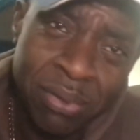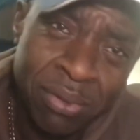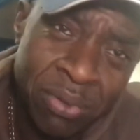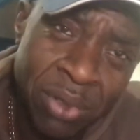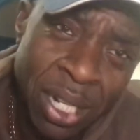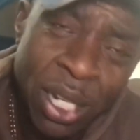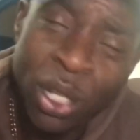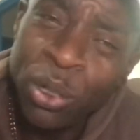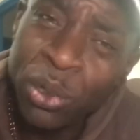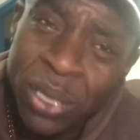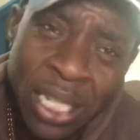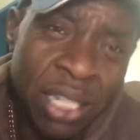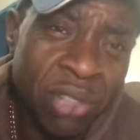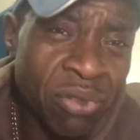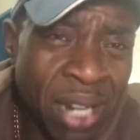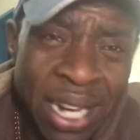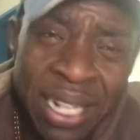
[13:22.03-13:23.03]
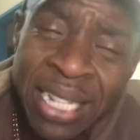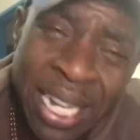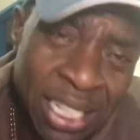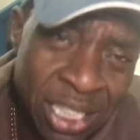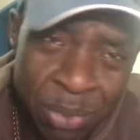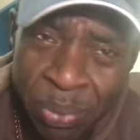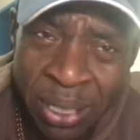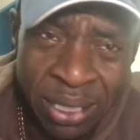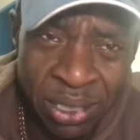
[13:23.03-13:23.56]
right, who's going to write that
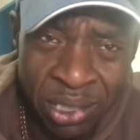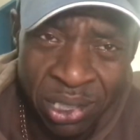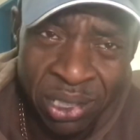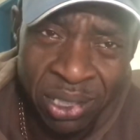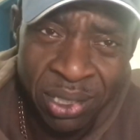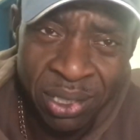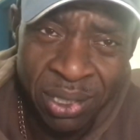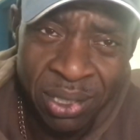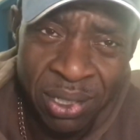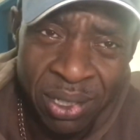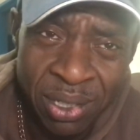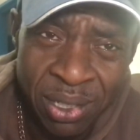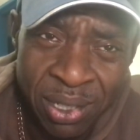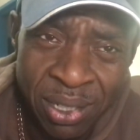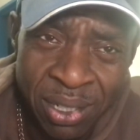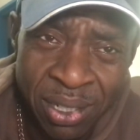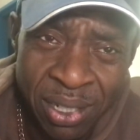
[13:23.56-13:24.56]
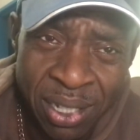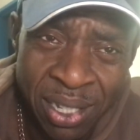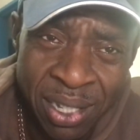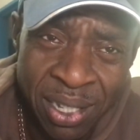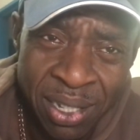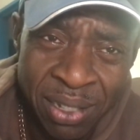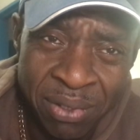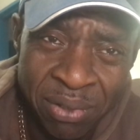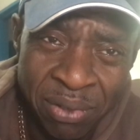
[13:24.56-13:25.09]
speech.
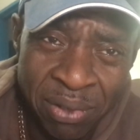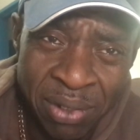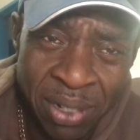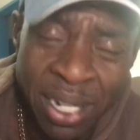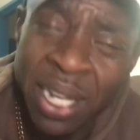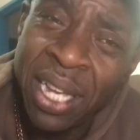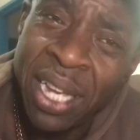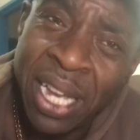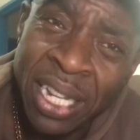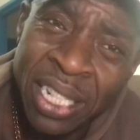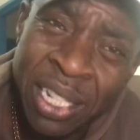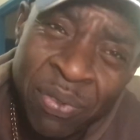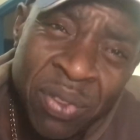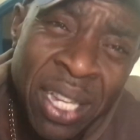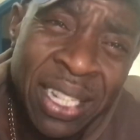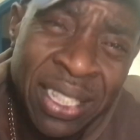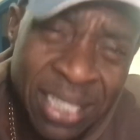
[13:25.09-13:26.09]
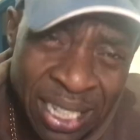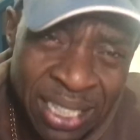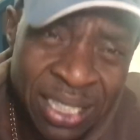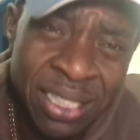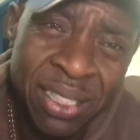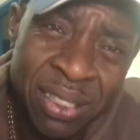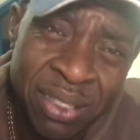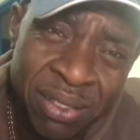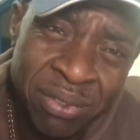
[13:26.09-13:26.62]
Right. And if they did,
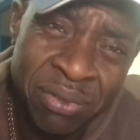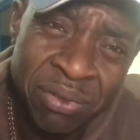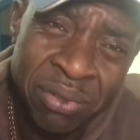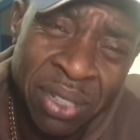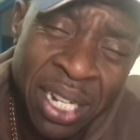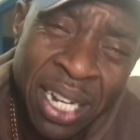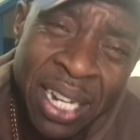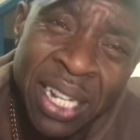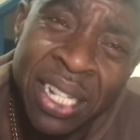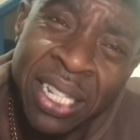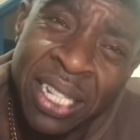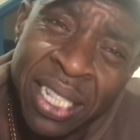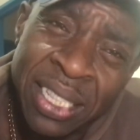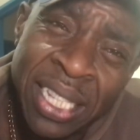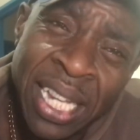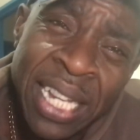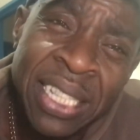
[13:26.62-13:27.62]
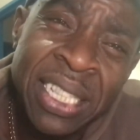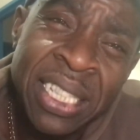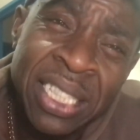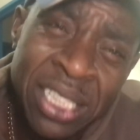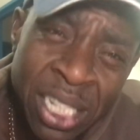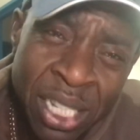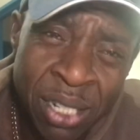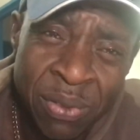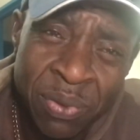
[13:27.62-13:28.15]
right, they
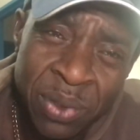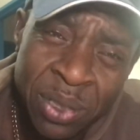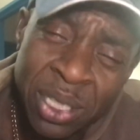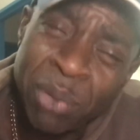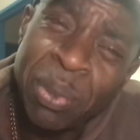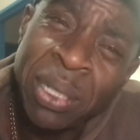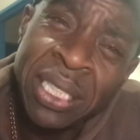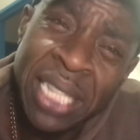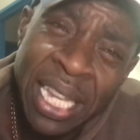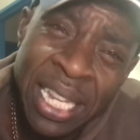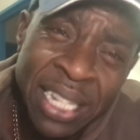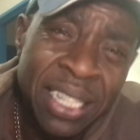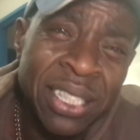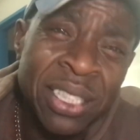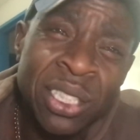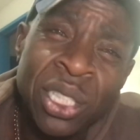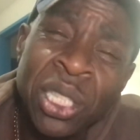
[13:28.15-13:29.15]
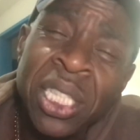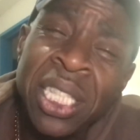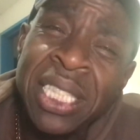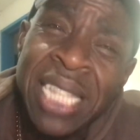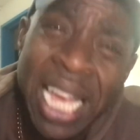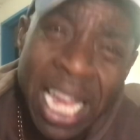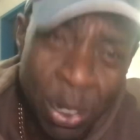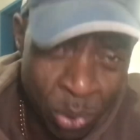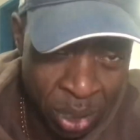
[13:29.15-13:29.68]
deserve to be taken to the
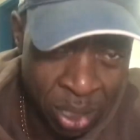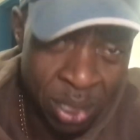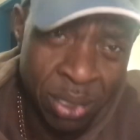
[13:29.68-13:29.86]
tower.